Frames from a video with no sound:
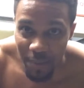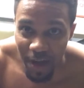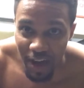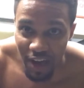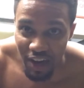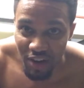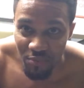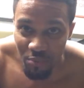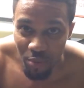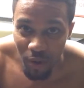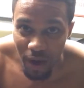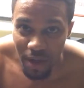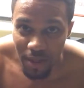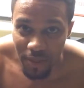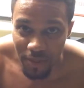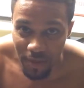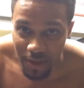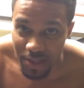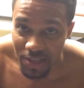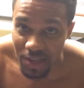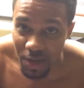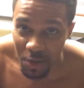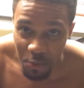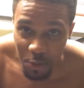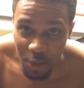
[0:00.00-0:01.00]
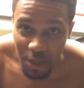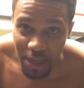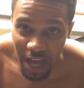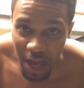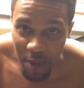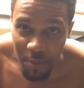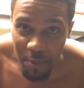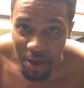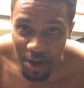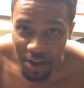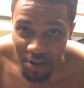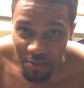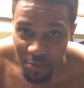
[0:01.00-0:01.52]
like I'm out of breath, because I really
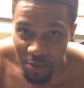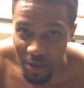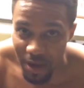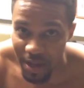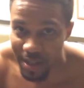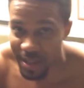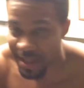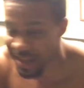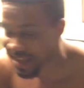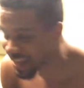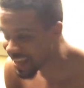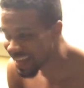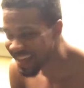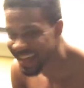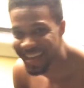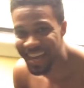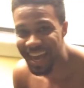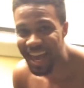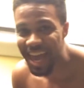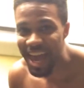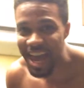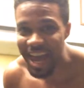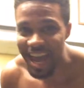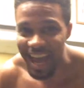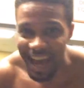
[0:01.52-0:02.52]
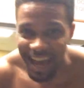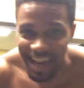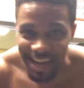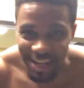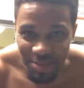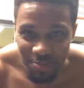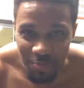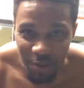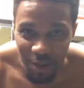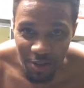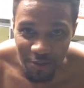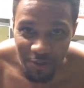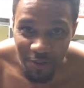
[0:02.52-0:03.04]
am out of breath. And
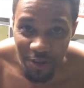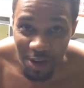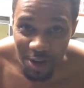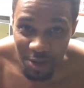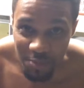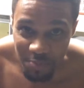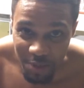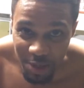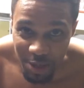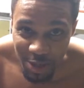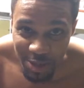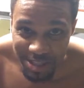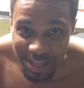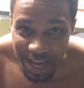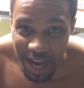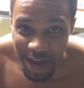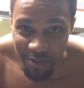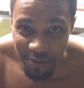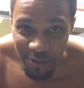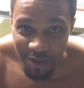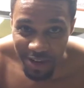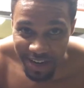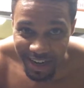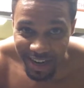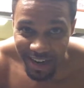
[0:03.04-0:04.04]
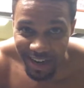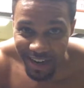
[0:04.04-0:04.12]
it's motherfucking meal time right